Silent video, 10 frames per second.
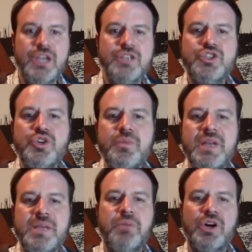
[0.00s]
too many
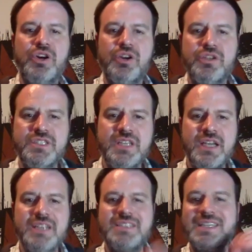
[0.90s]
birds
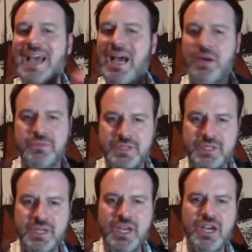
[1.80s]
to count,
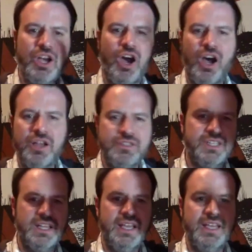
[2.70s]

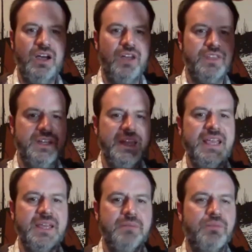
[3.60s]
constellate on the
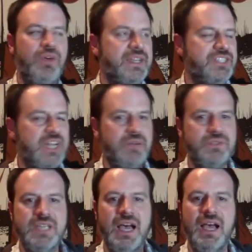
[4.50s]
naked branch
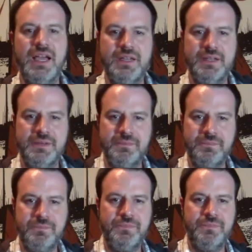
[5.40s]
outside.
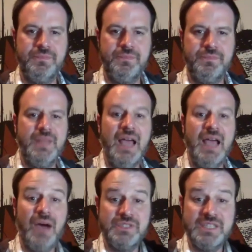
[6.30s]

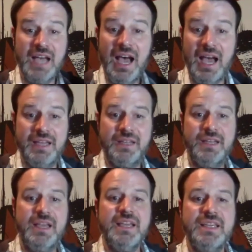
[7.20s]
Outside,
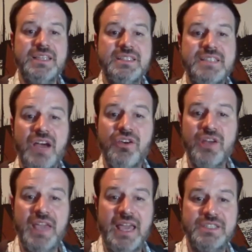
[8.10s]
he
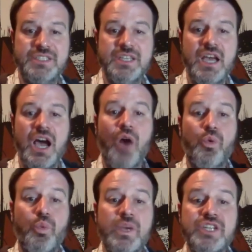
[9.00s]
interrogates a
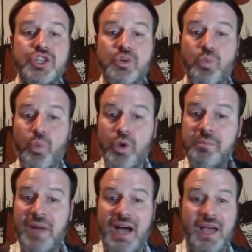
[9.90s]
winter
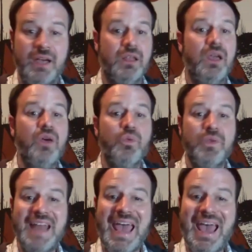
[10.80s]
woodpile with
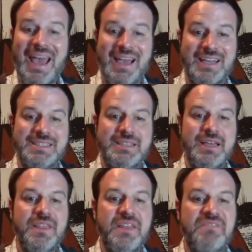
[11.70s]
an axe
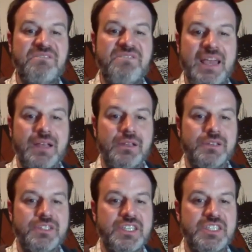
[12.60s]
that
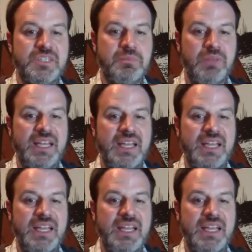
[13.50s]
fails to split